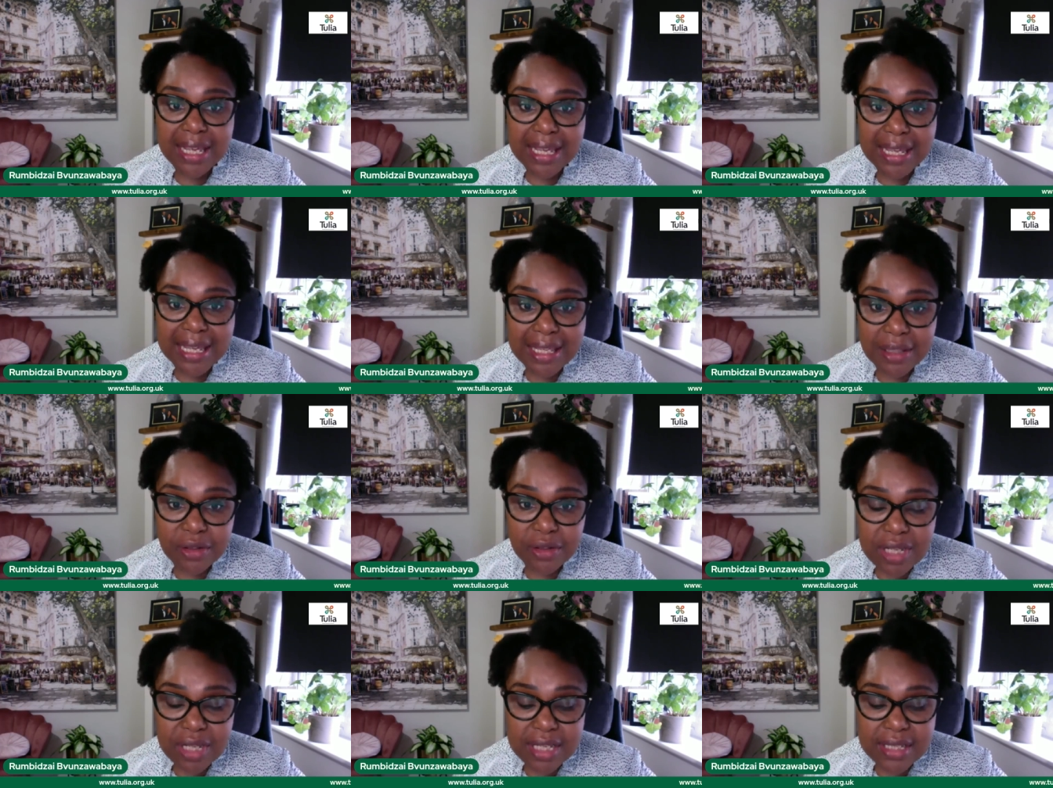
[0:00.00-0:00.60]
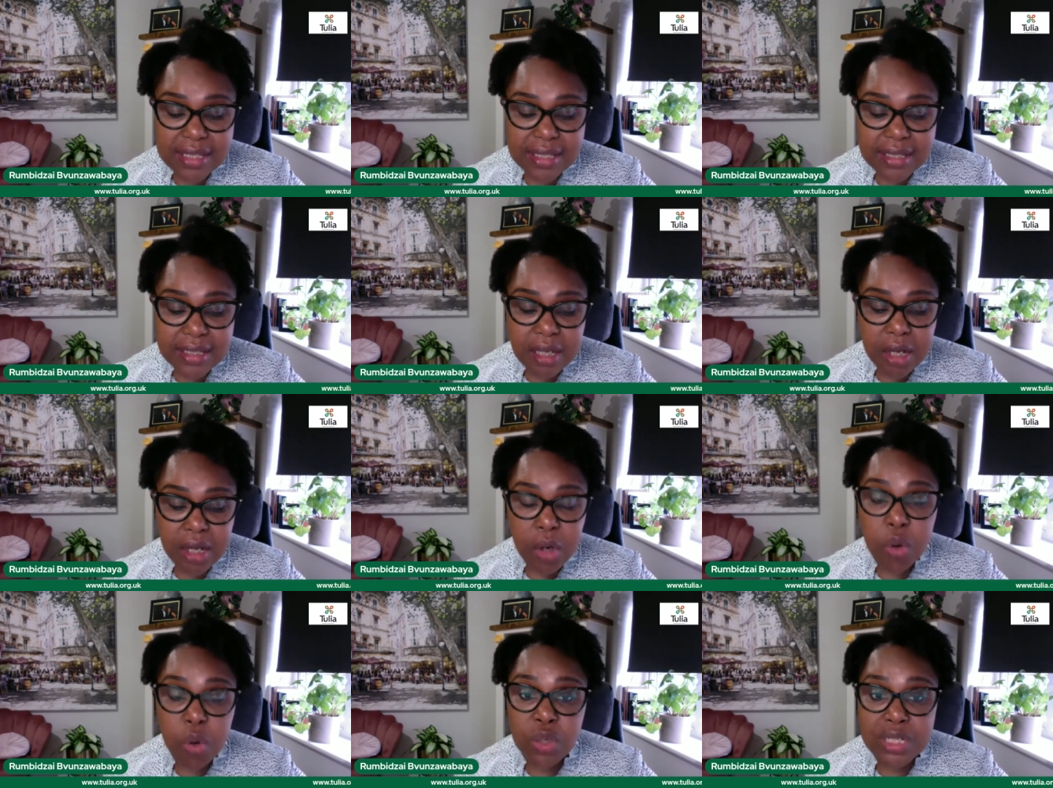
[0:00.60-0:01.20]
illness,
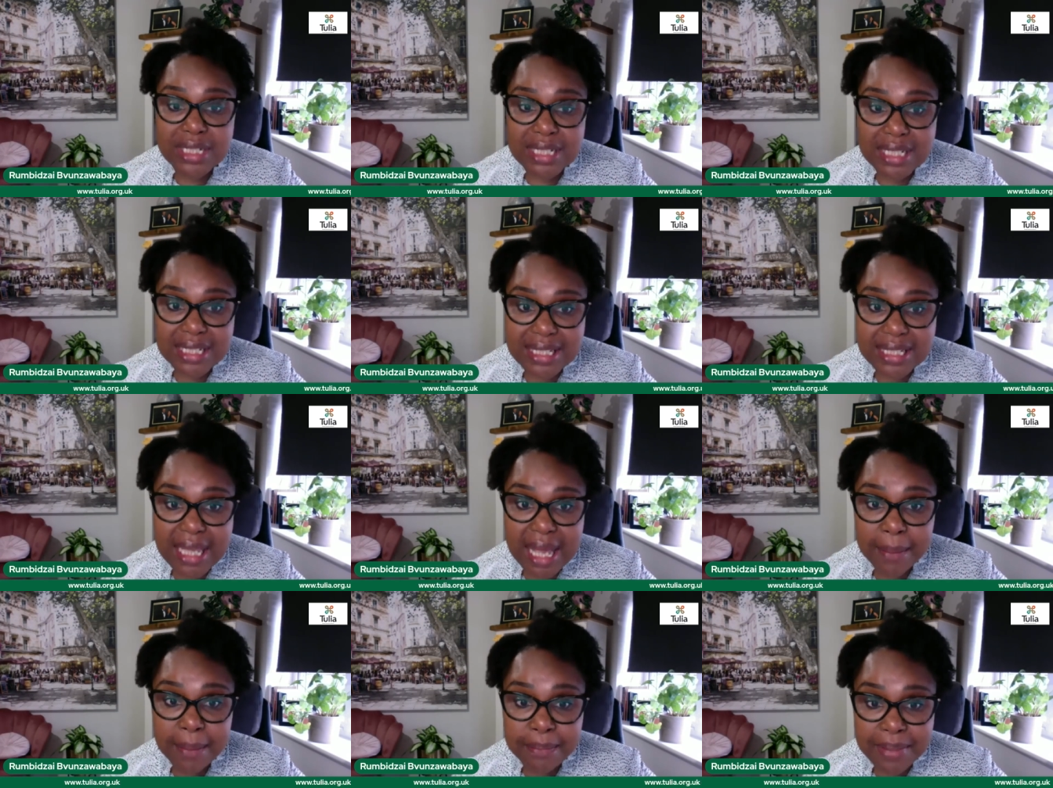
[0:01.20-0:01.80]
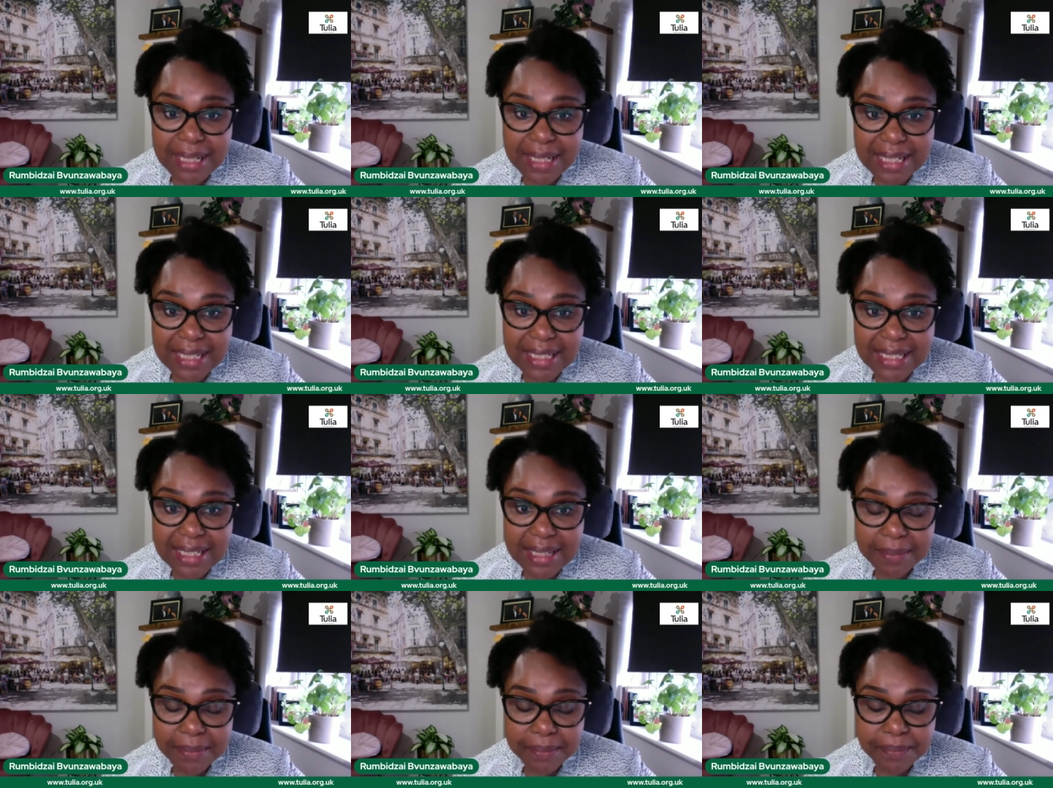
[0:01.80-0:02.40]
or
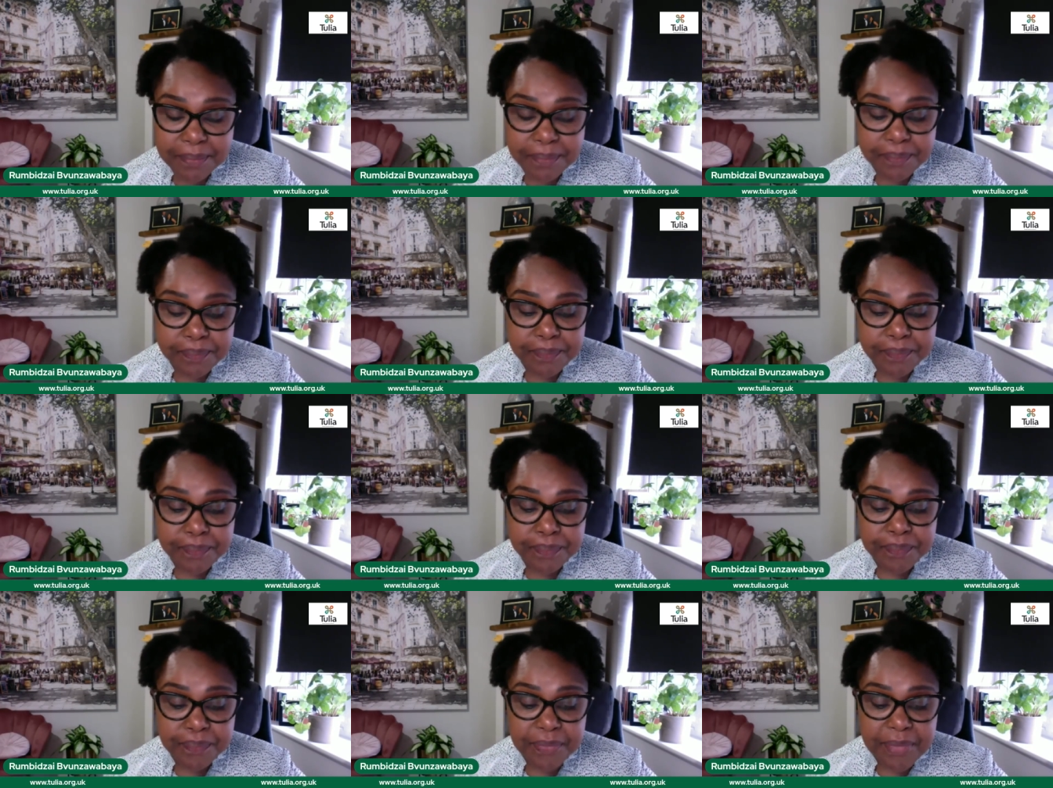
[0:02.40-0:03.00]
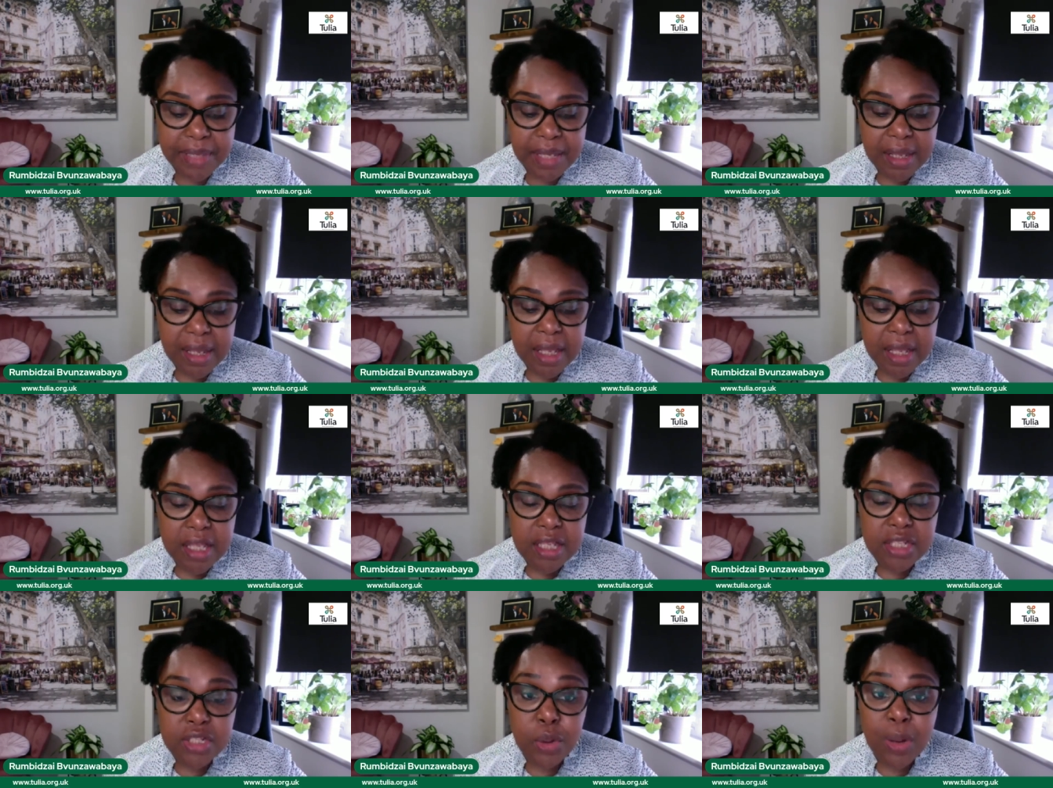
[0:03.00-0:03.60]
disability.
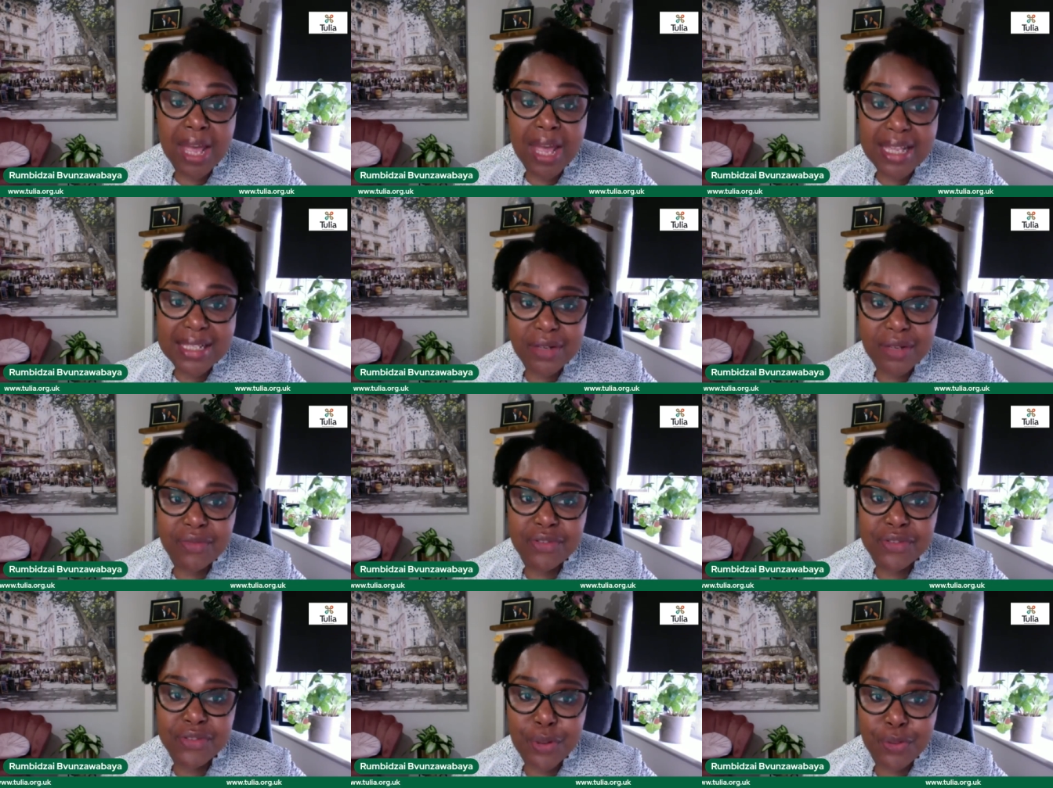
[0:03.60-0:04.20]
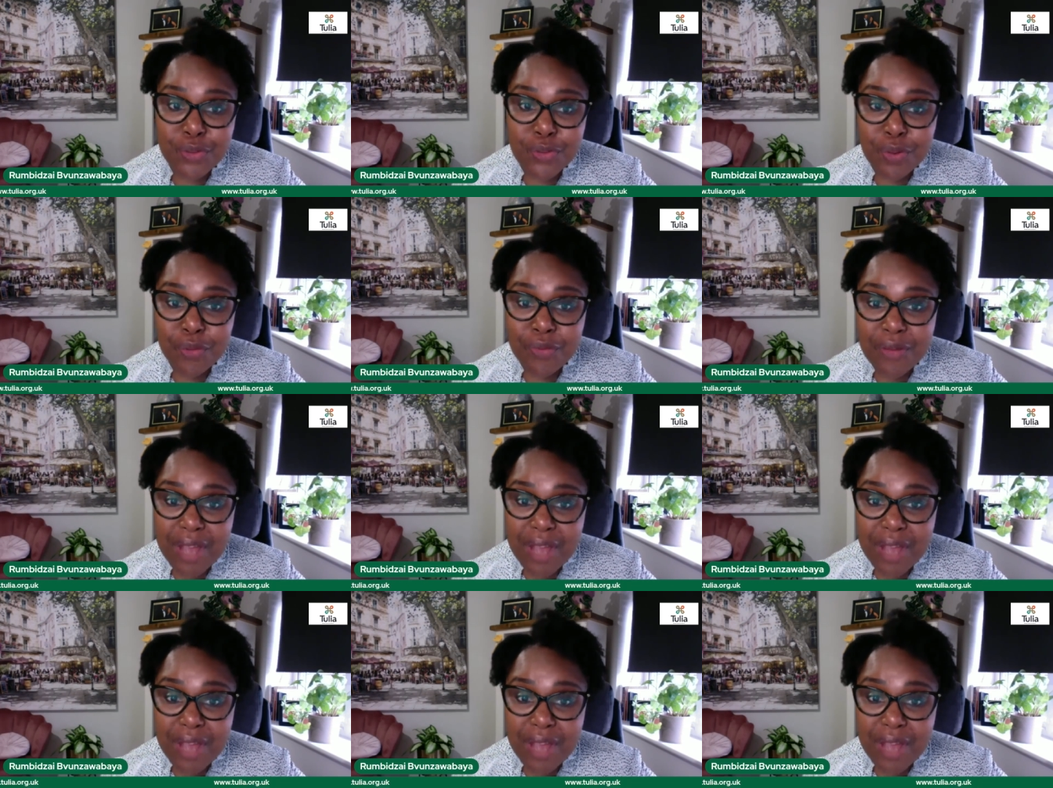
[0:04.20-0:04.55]
So as a result of